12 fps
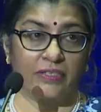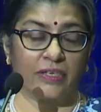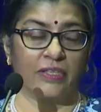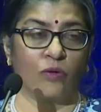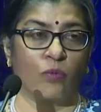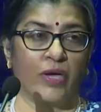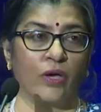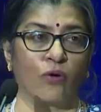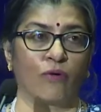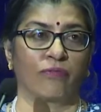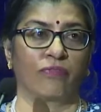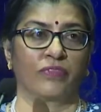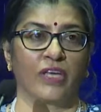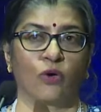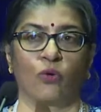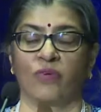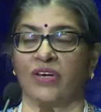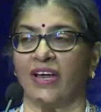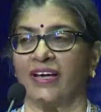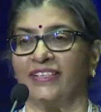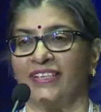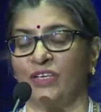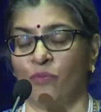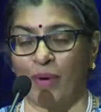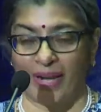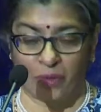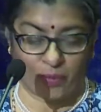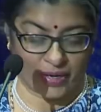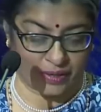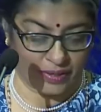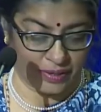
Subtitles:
in the wake of the COVID-19 pandemic.